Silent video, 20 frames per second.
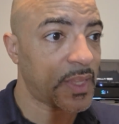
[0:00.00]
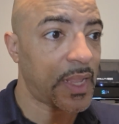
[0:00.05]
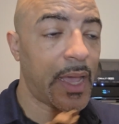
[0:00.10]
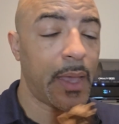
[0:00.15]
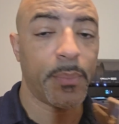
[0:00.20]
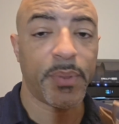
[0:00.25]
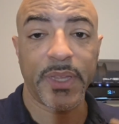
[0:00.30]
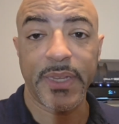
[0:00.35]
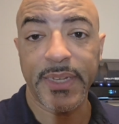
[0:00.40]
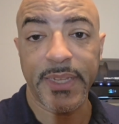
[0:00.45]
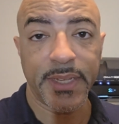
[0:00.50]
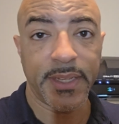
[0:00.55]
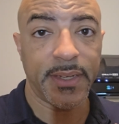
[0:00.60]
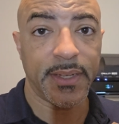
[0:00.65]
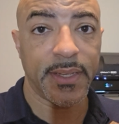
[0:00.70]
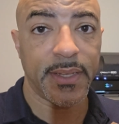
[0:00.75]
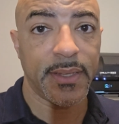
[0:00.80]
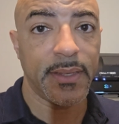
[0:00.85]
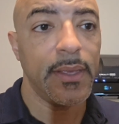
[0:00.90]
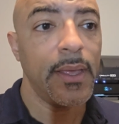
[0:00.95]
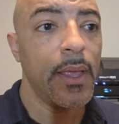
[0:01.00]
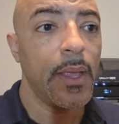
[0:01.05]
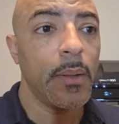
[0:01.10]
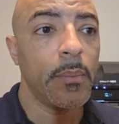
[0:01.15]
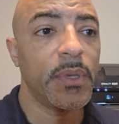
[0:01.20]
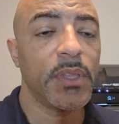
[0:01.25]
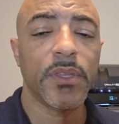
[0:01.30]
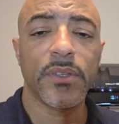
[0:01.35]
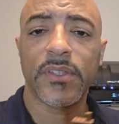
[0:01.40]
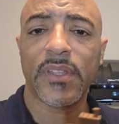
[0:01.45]
I play D&D,
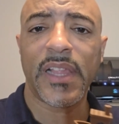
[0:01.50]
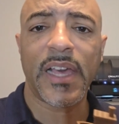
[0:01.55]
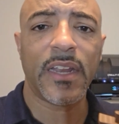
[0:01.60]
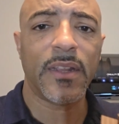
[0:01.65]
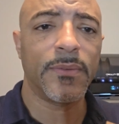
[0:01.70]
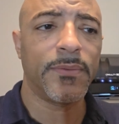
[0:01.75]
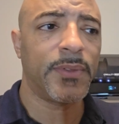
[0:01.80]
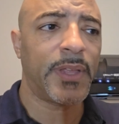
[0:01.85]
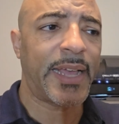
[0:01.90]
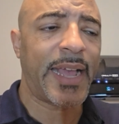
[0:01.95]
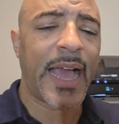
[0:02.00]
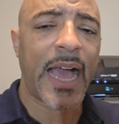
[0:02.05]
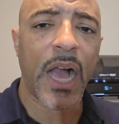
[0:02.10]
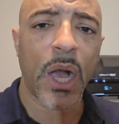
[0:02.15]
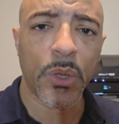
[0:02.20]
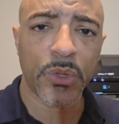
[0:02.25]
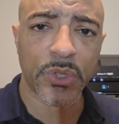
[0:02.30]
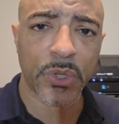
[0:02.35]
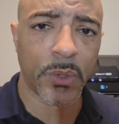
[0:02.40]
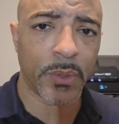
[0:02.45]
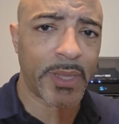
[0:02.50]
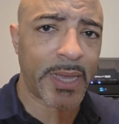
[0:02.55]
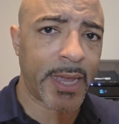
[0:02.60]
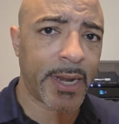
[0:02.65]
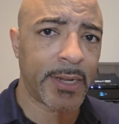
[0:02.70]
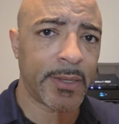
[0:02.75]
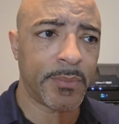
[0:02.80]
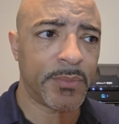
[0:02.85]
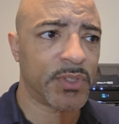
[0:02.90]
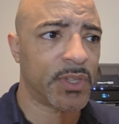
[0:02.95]
but there's a lot of like household
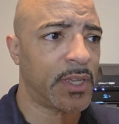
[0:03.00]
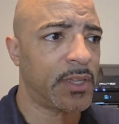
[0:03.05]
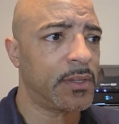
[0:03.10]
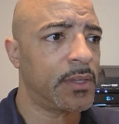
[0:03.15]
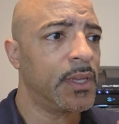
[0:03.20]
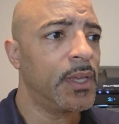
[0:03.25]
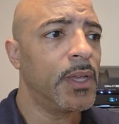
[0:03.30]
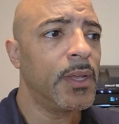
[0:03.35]
items like